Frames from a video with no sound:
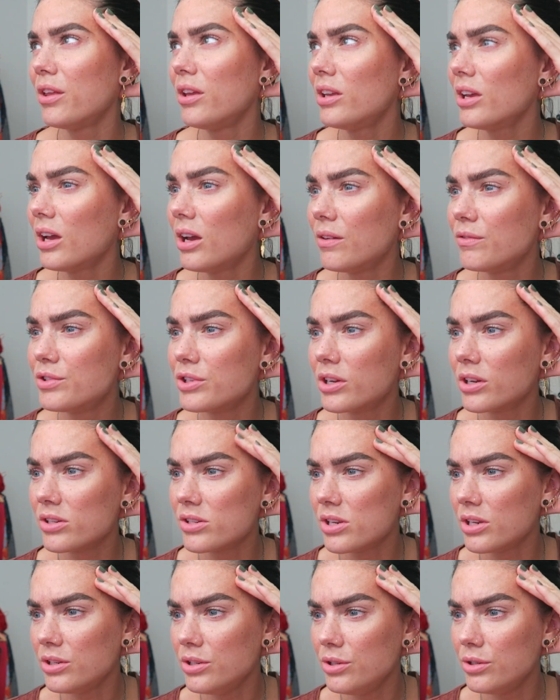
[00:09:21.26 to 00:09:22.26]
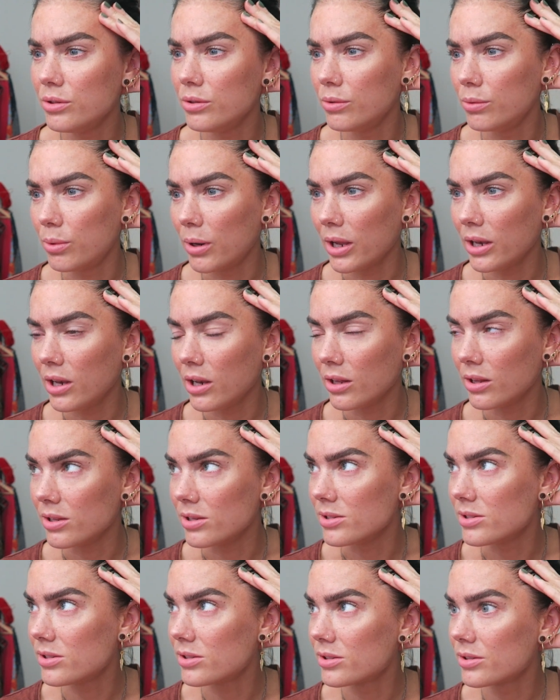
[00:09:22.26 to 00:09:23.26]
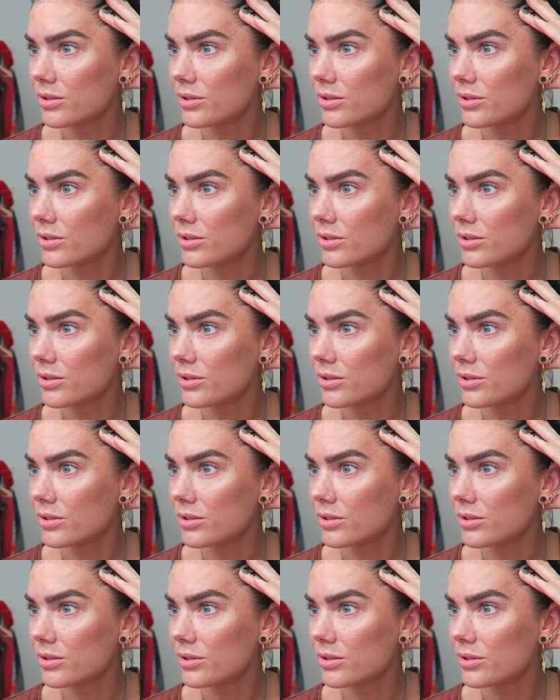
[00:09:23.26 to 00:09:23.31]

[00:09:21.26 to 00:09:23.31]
think I have to continue writing this